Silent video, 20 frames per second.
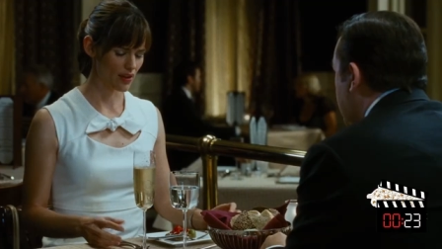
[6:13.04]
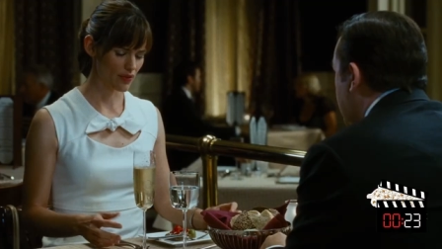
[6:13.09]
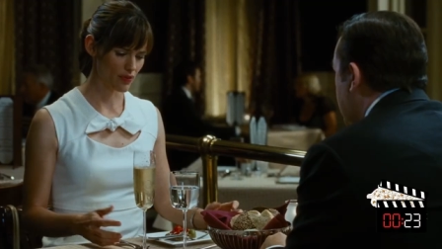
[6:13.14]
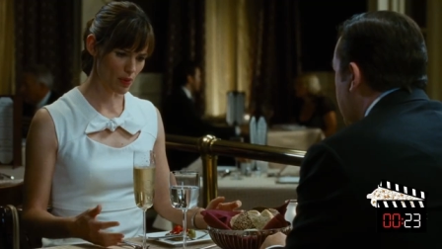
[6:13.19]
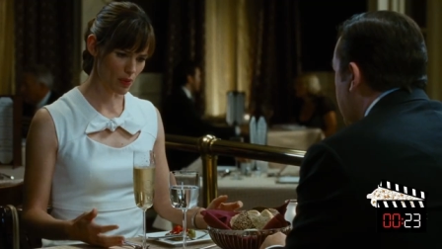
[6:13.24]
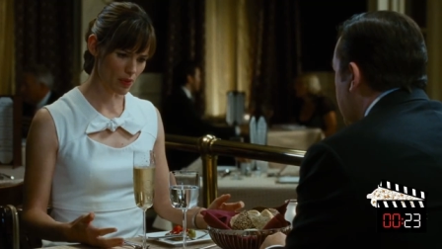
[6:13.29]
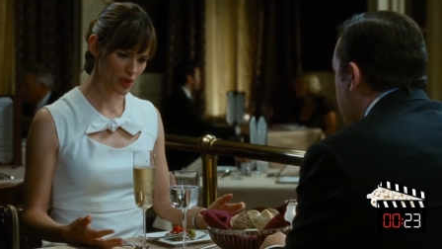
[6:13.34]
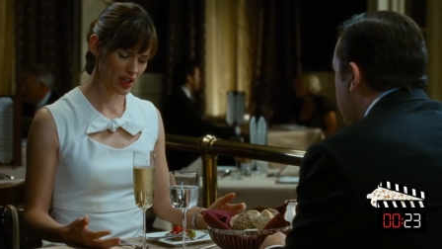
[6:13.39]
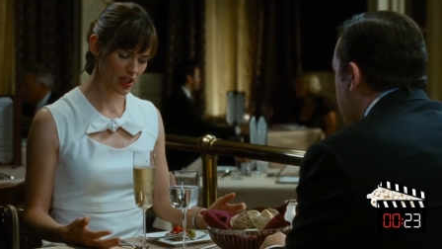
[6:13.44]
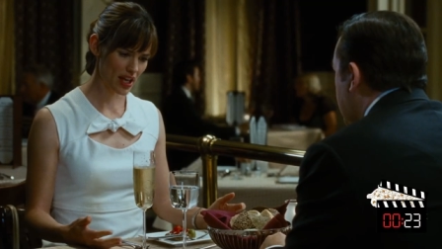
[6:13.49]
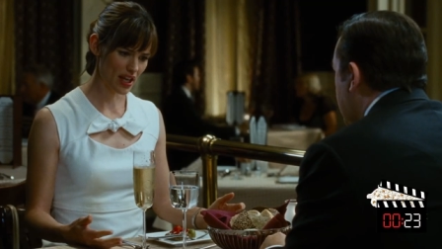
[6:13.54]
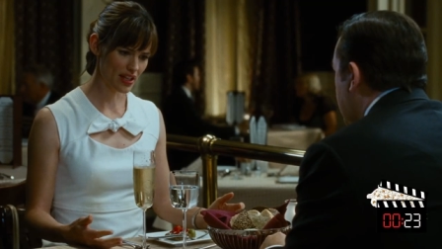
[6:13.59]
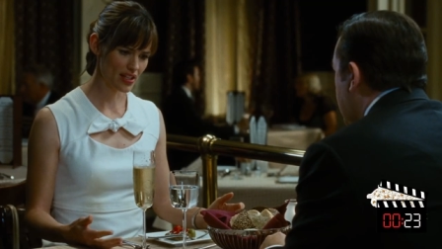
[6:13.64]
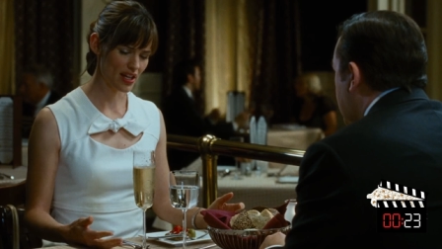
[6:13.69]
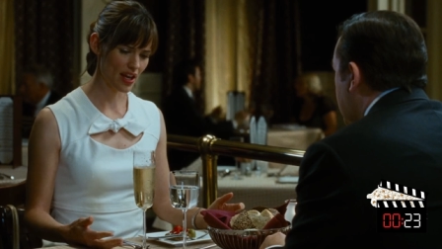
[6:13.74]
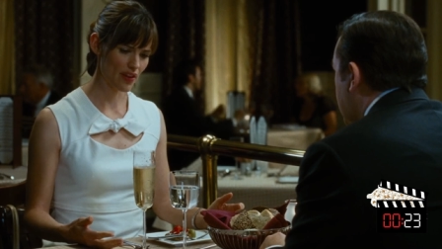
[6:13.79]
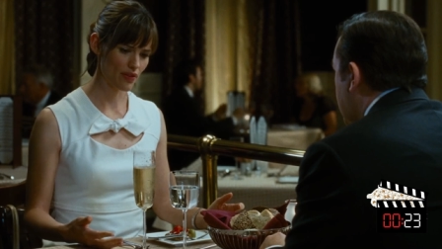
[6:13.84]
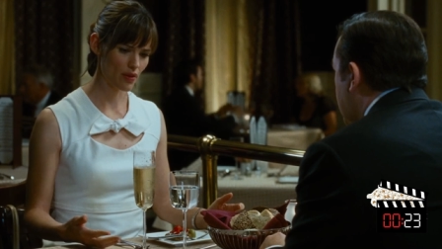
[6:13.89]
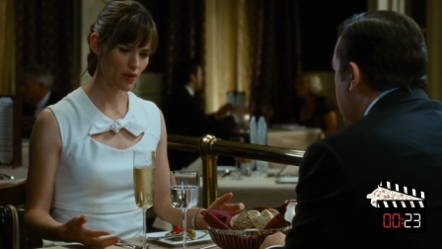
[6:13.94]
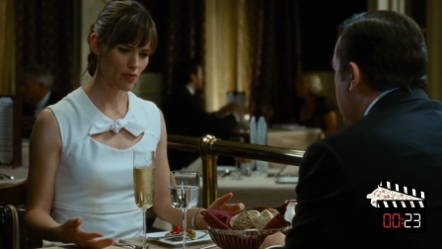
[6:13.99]
Anna
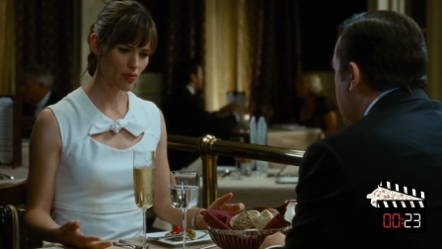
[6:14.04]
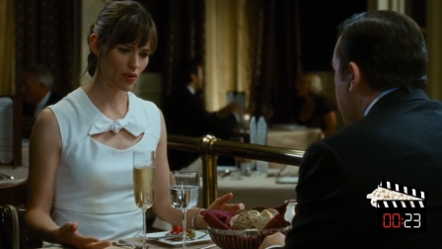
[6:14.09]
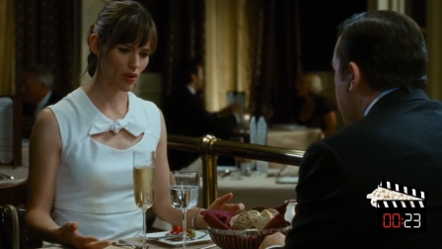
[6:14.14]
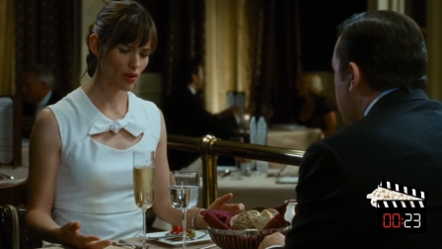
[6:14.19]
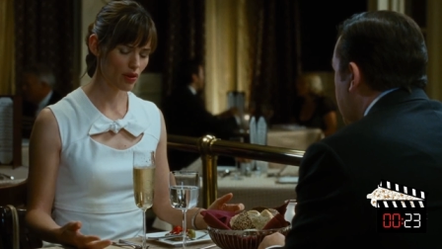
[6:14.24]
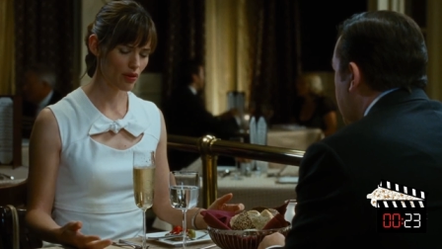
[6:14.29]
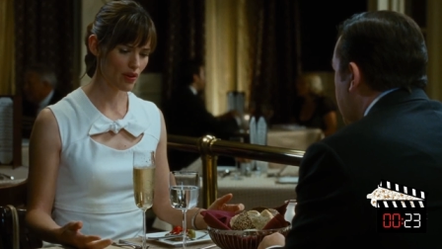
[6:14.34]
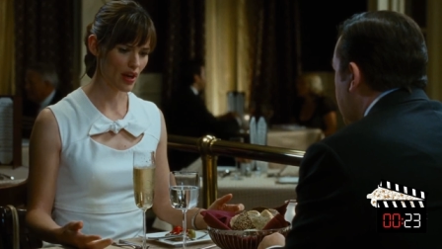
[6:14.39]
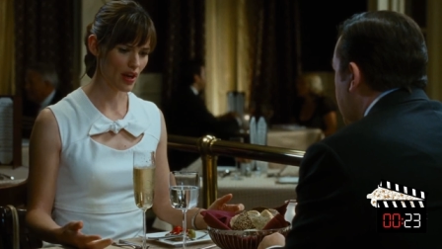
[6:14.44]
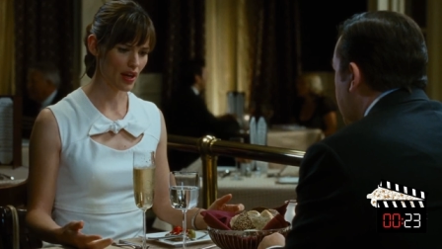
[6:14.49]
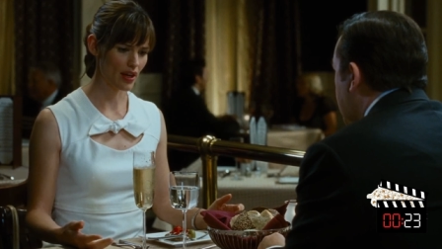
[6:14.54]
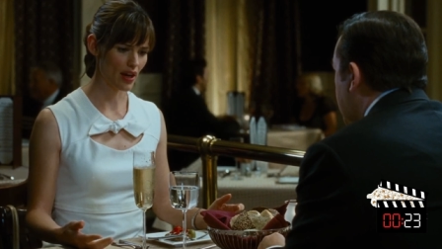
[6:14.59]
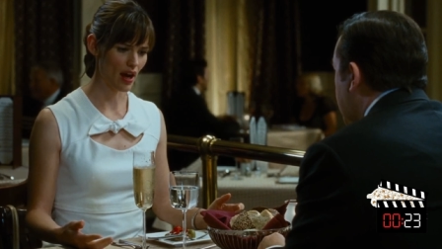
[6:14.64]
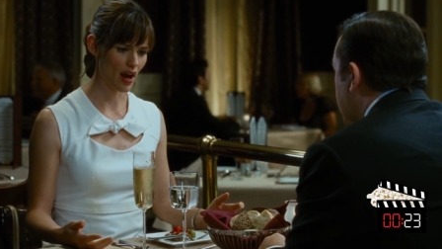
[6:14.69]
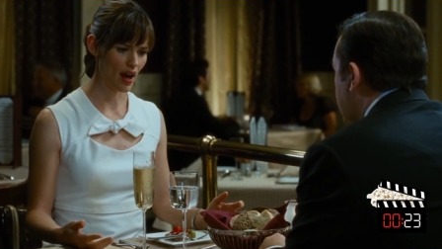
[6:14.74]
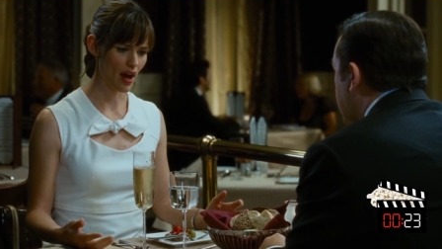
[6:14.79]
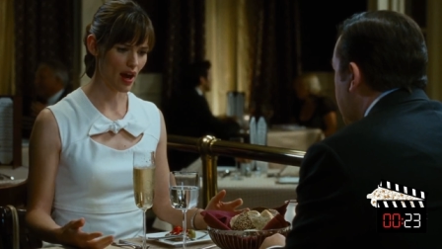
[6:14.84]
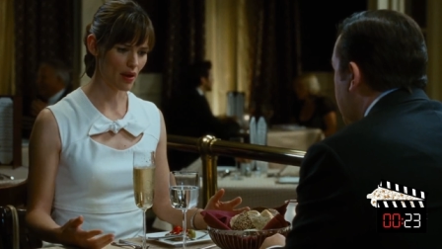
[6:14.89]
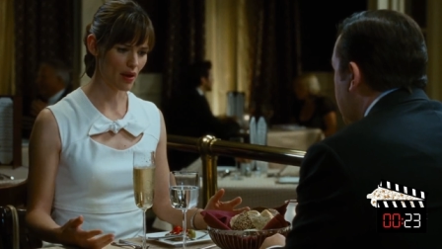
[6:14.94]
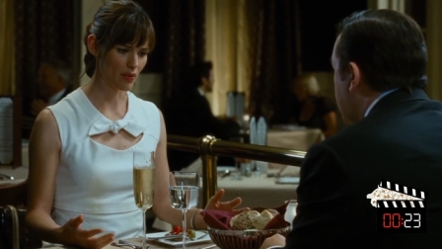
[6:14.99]
rejected Mark despite
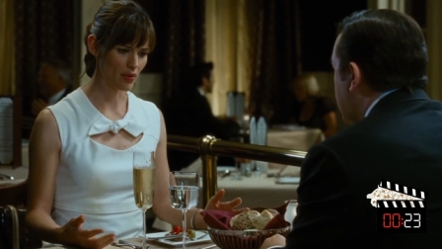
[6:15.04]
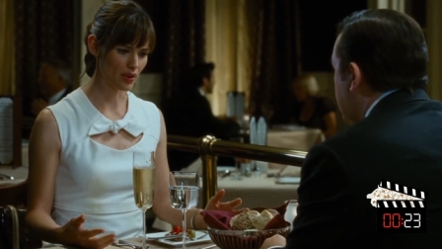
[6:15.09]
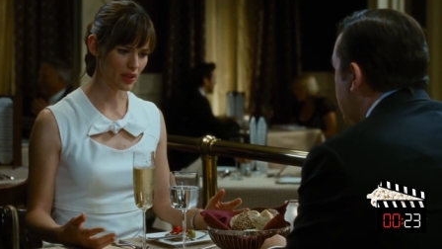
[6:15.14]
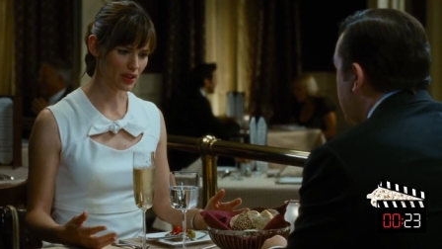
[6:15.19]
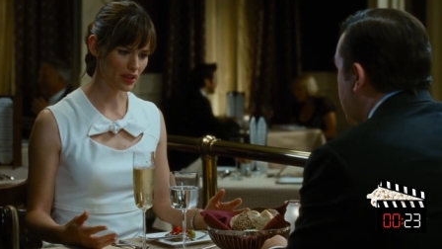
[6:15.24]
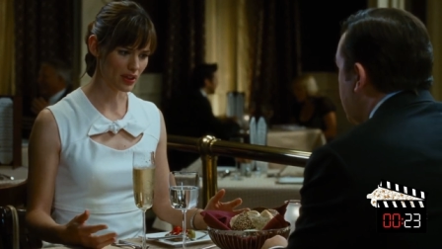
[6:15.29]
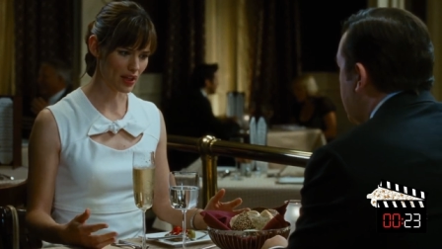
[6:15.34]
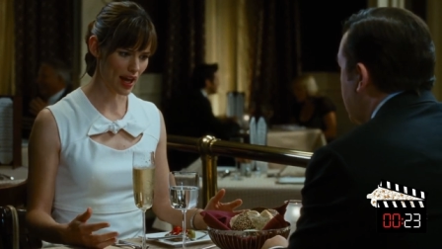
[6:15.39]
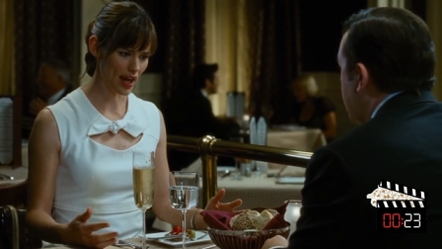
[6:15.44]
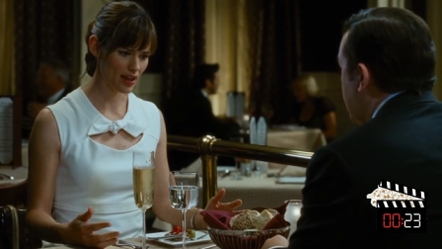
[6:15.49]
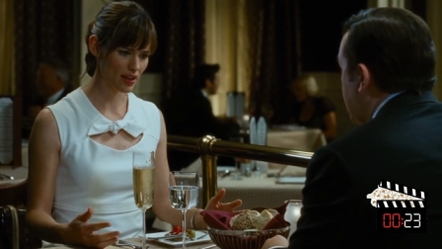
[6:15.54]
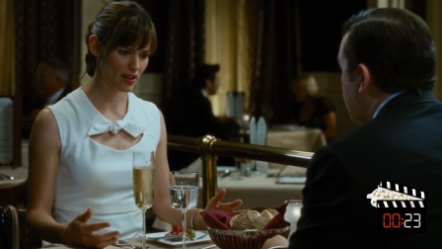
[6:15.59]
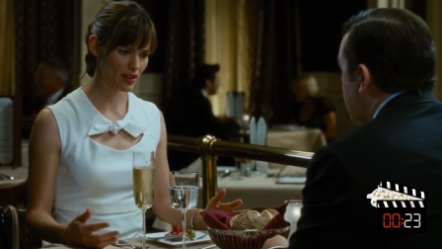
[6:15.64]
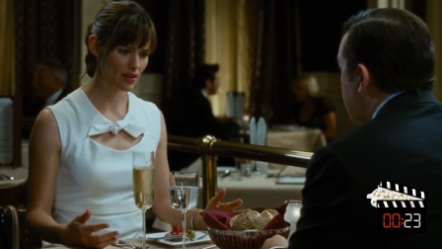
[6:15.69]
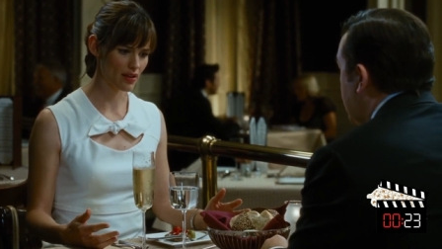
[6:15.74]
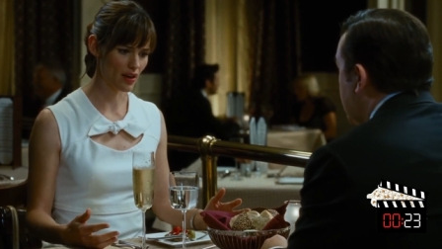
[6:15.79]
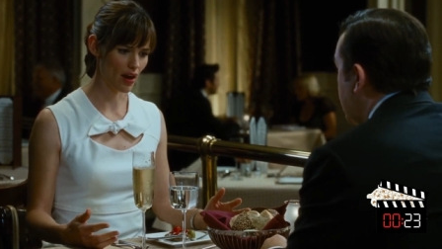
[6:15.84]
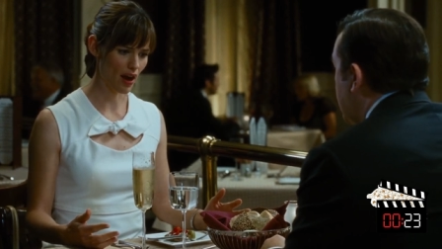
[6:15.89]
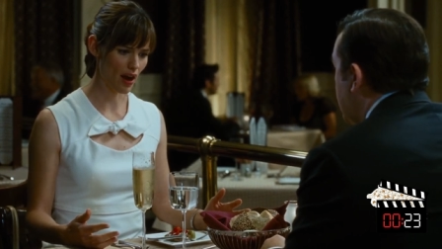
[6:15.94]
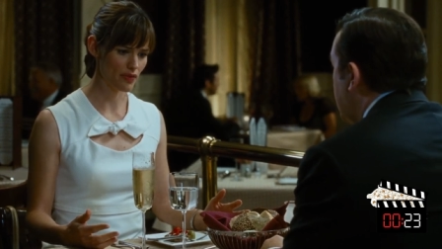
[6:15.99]
their successful
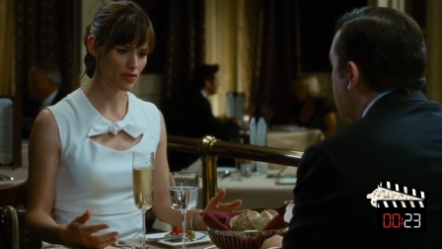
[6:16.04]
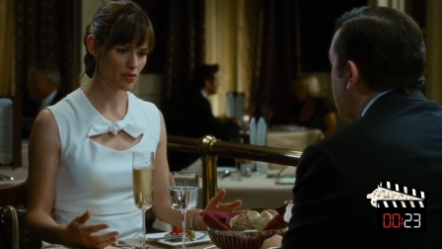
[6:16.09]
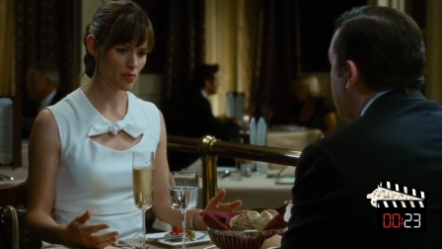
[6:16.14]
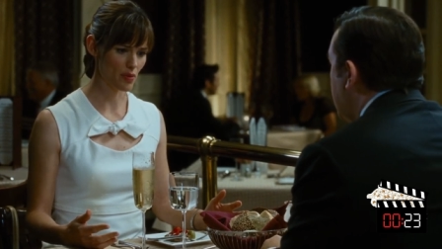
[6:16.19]
date.